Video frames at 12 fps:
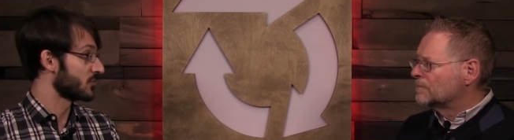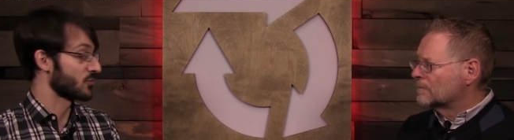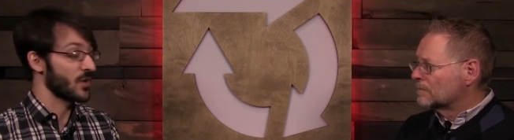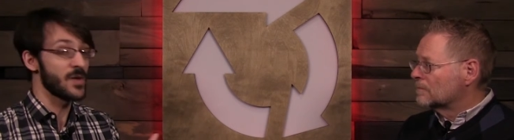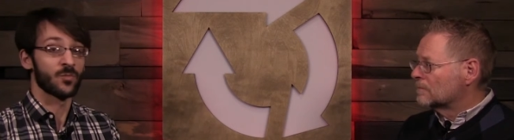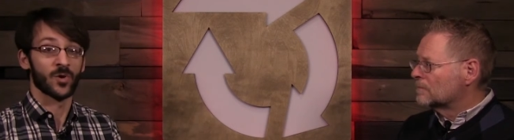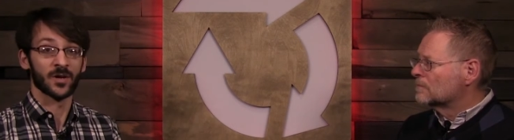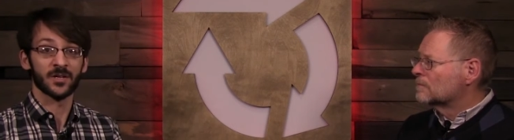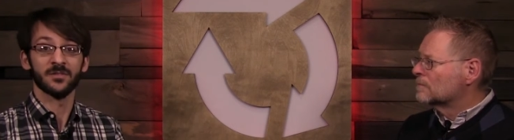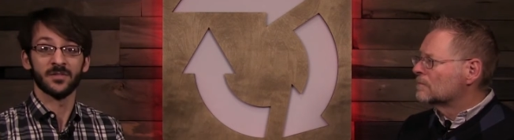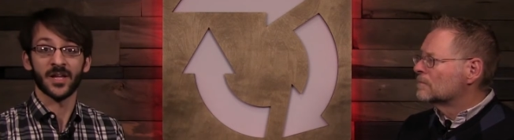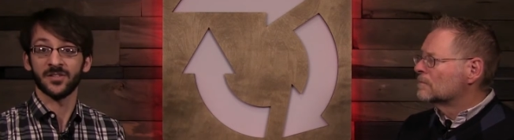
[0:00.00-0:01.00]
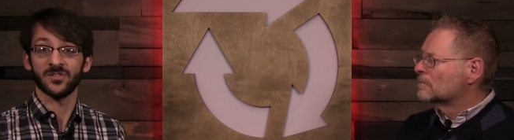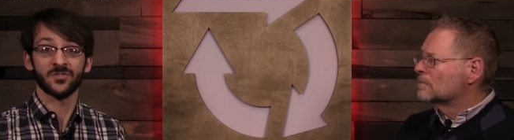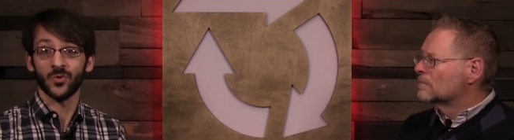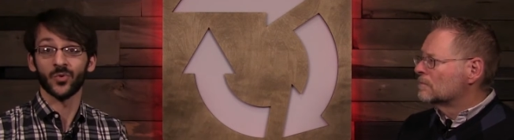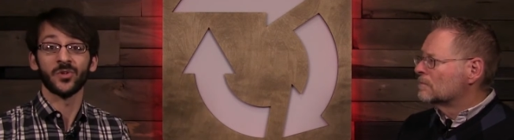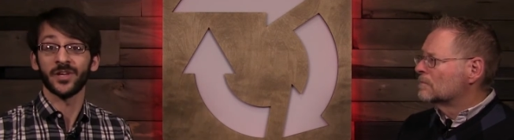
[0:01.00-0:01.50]
Speaker 1: framework, that's
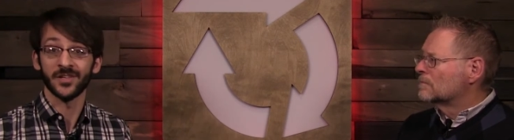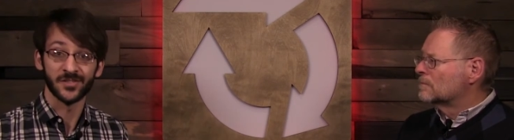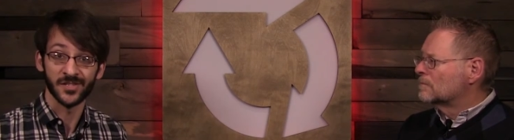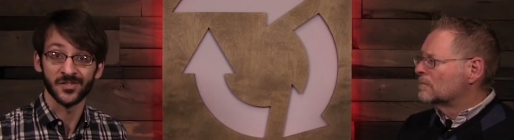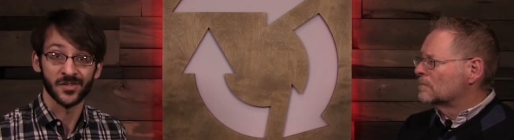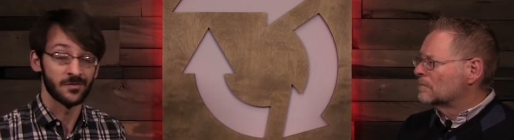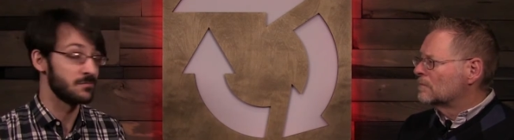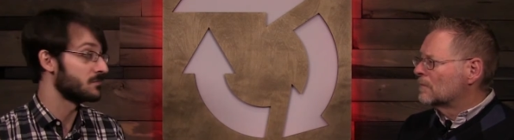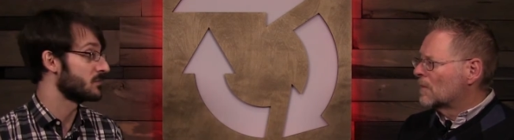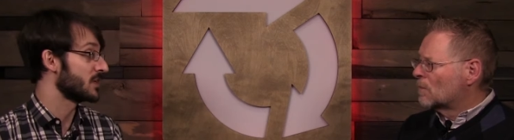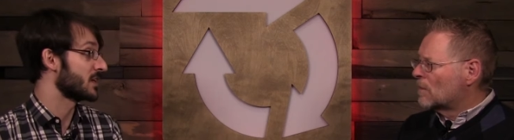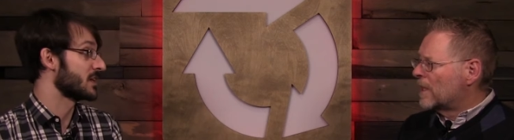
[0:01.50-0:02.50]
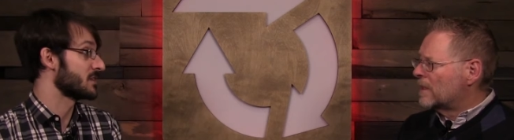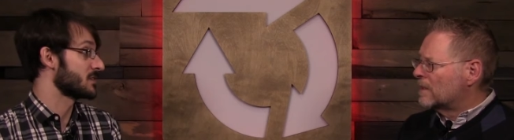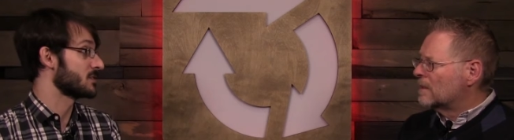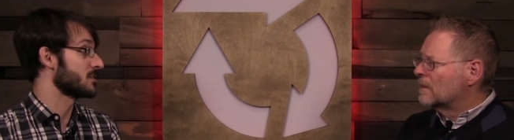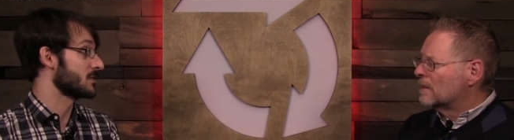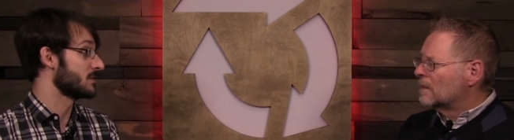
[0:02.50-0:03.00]
totally consistent
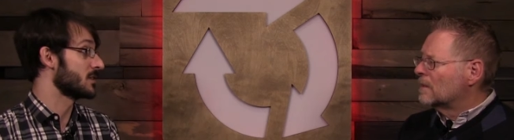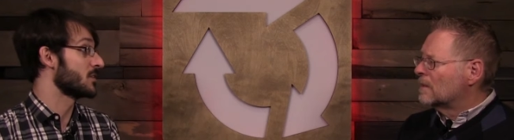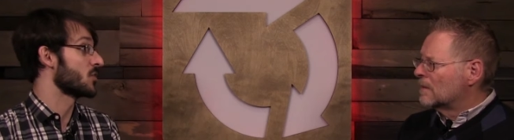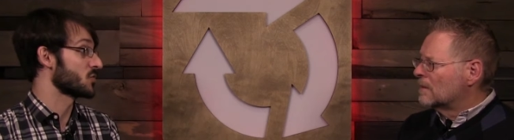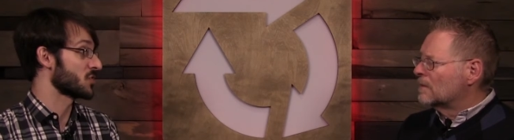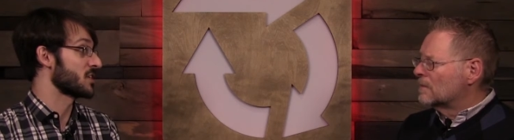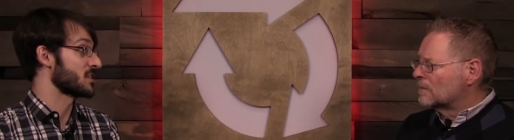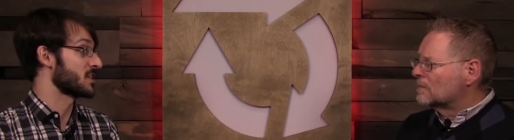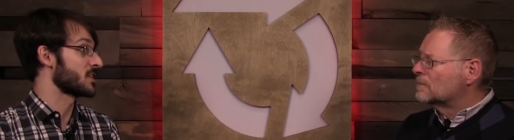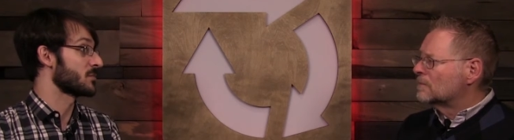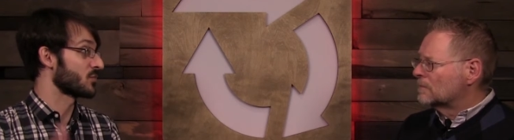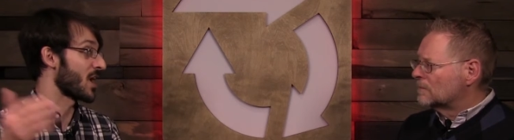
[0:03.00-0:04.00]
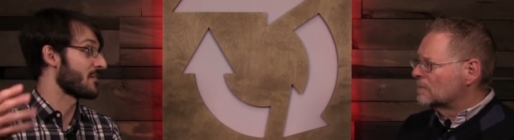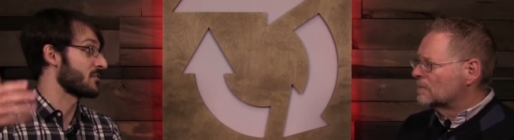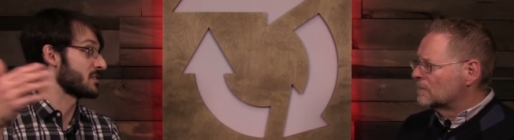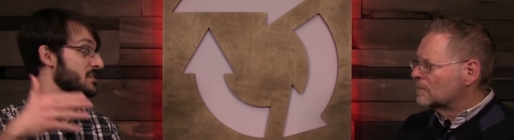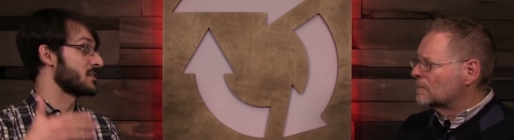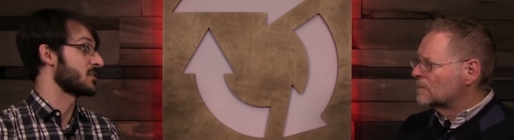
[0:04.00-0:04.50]
because right. the notion is that the
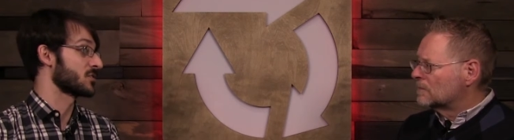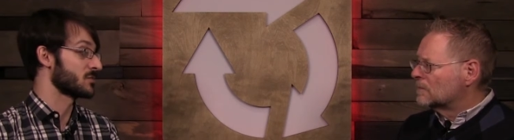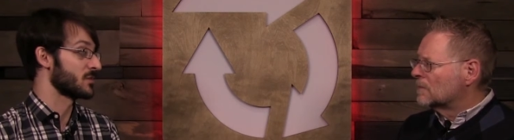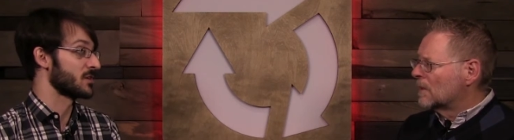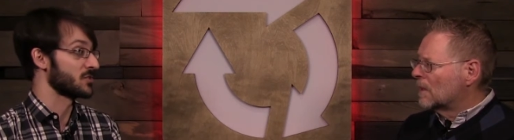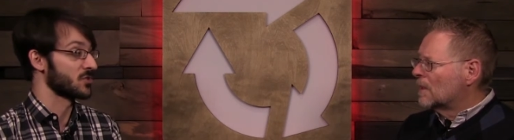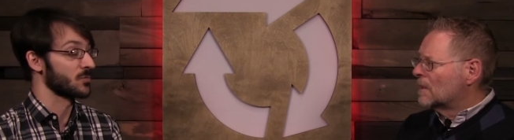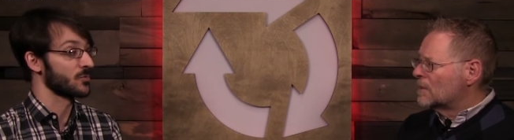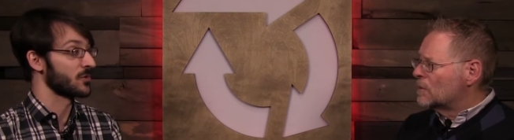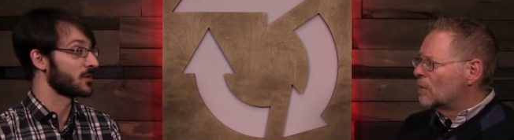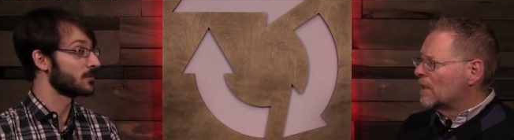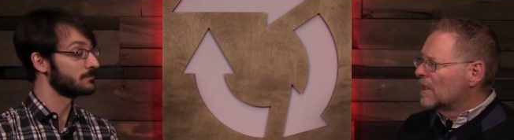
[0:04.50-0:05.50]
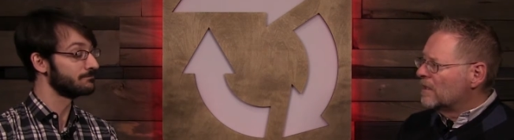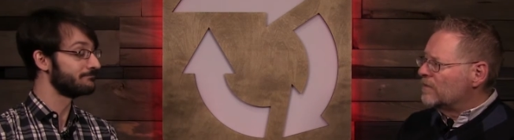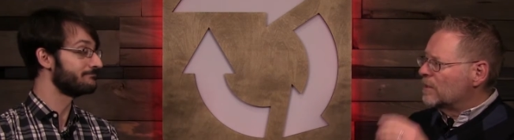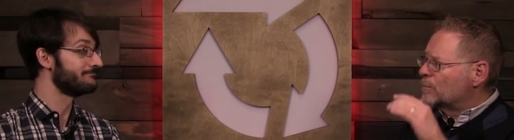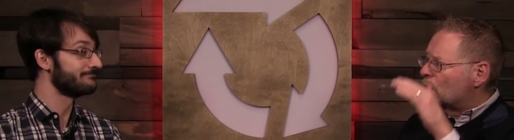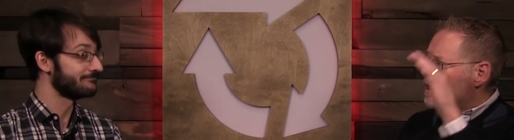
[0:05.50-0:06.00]
prophet is the ultimate interpreter.
Speaker 2: So a
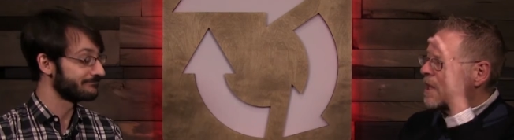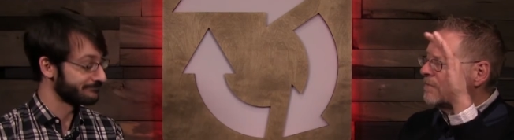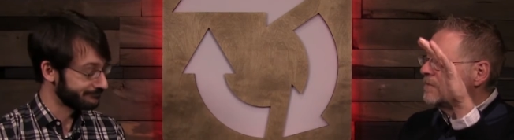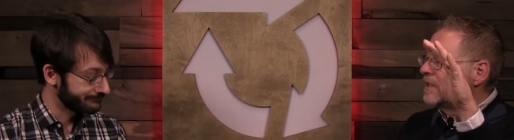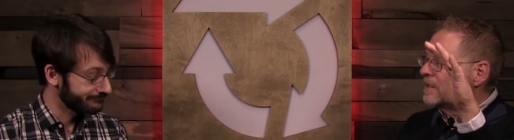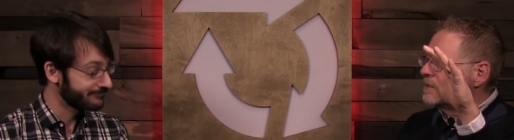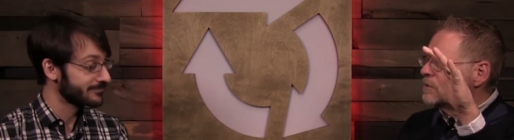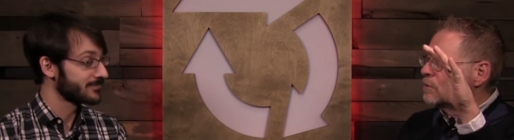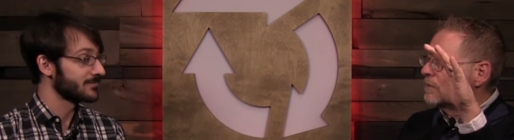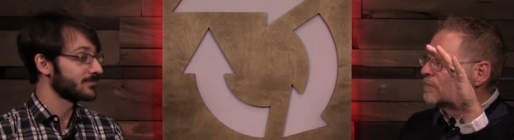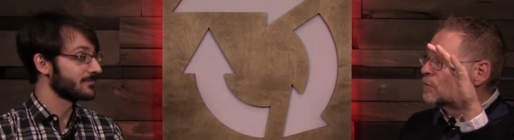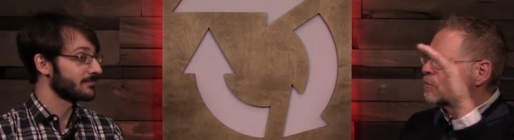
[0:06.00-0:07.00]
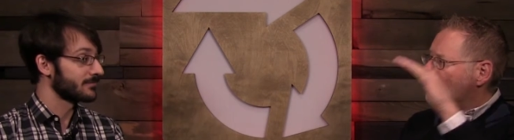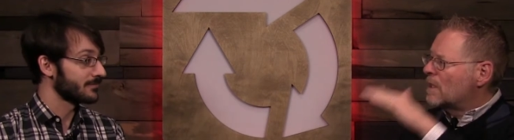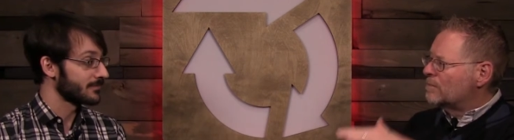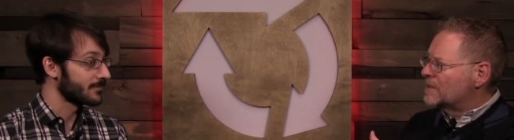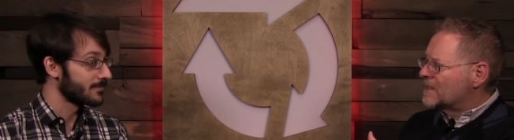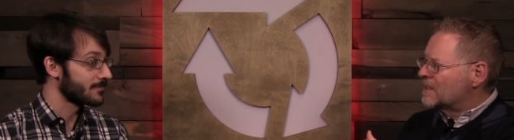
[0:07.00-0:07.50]
living prophet sort of
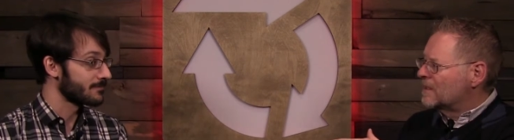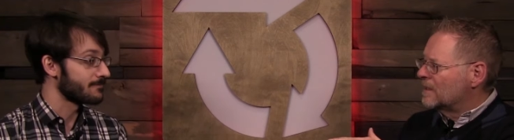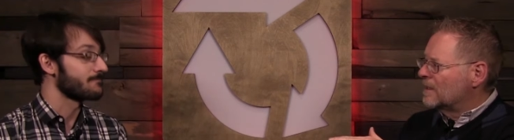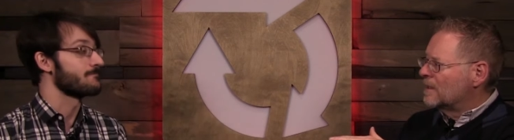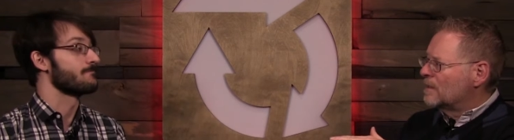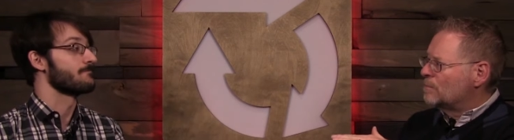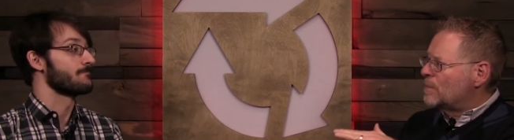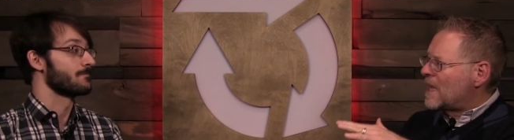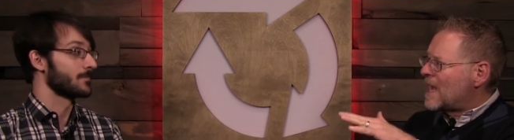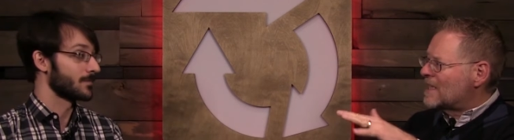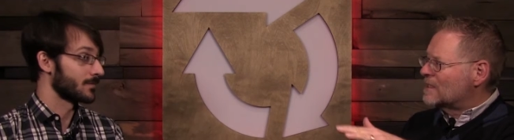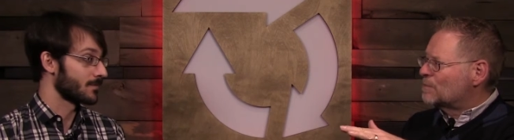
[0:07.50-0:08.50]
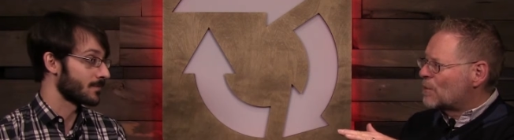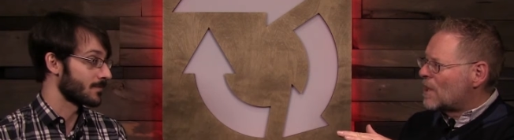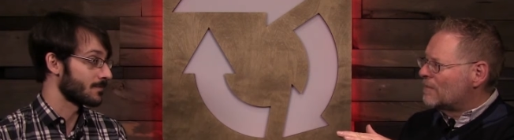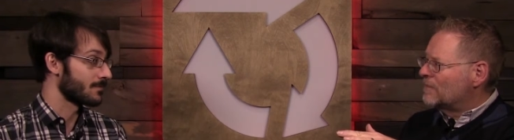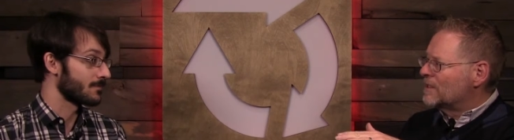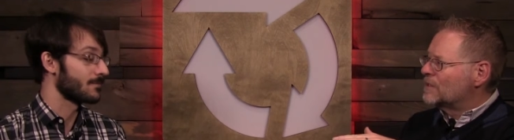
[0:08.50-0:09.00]
trumps mm-hmm. past
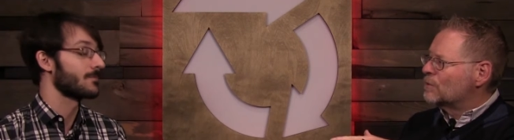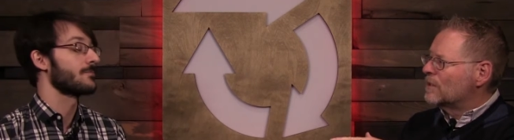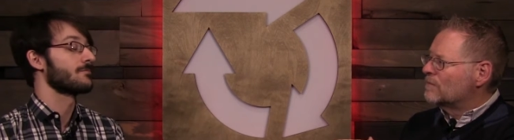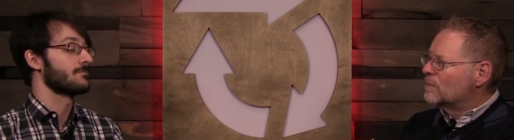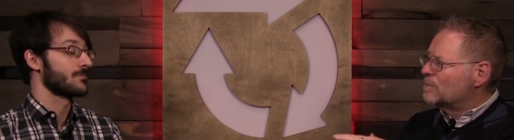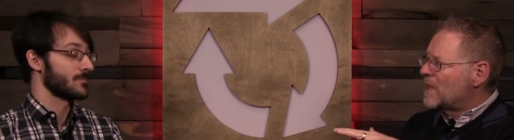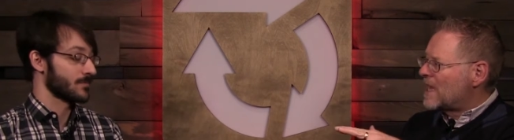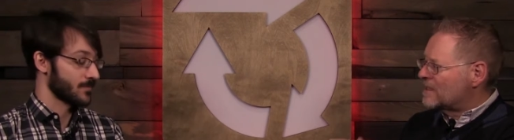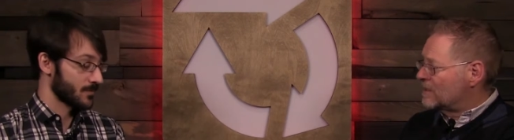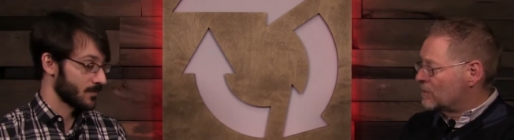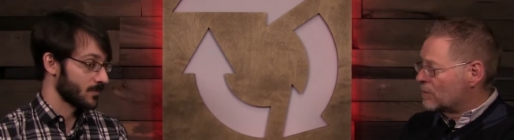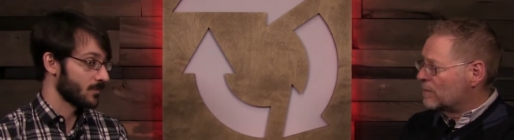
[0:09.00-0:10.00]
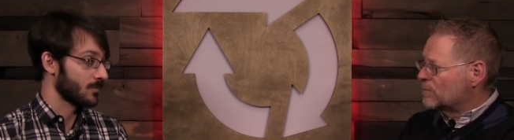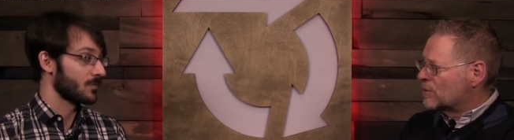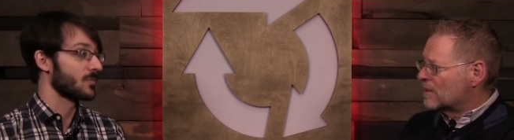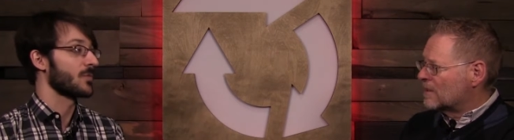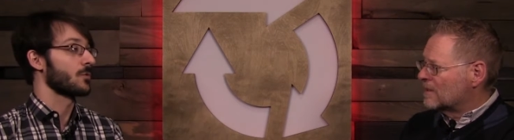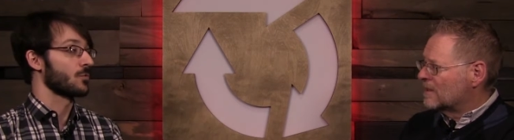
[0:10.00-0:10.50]
prophets or even past
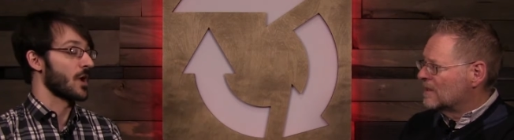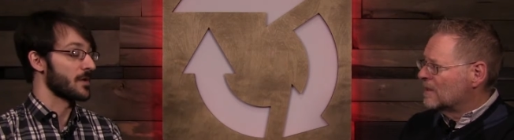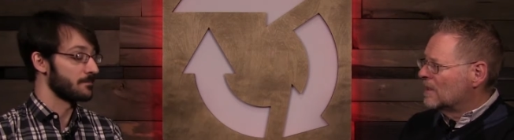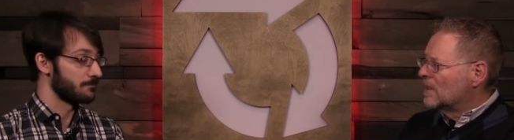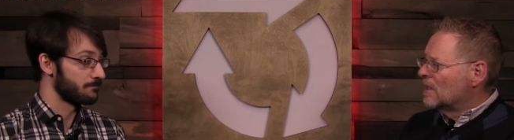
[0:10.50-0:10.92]
scripture. Right.